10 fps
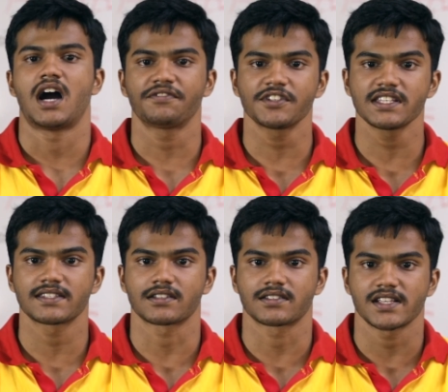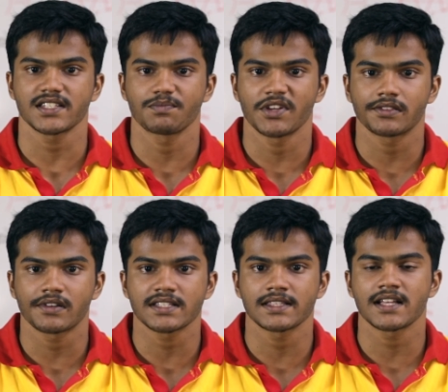after the success
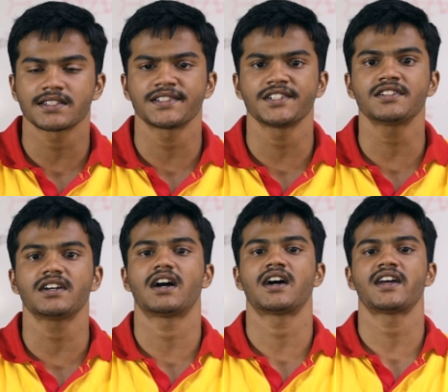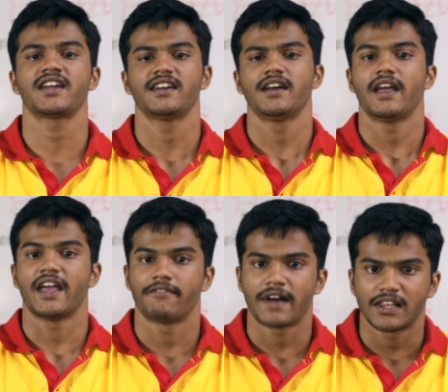mantras last year, I
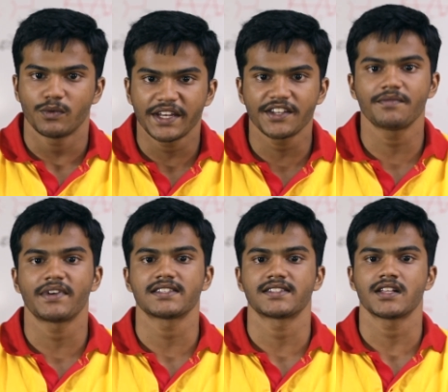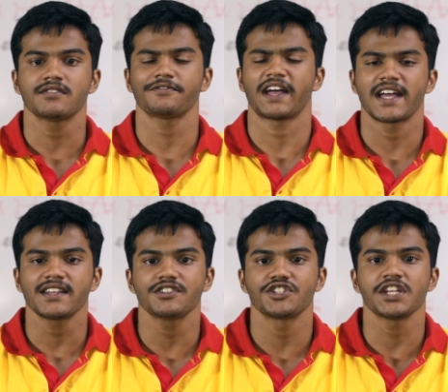evaluated myself
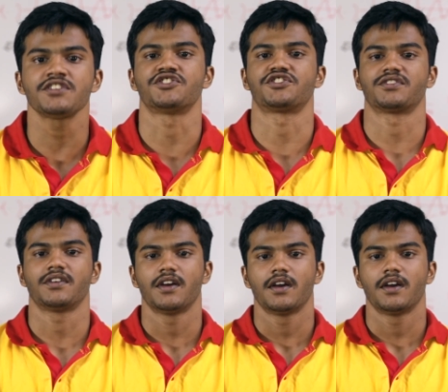and changed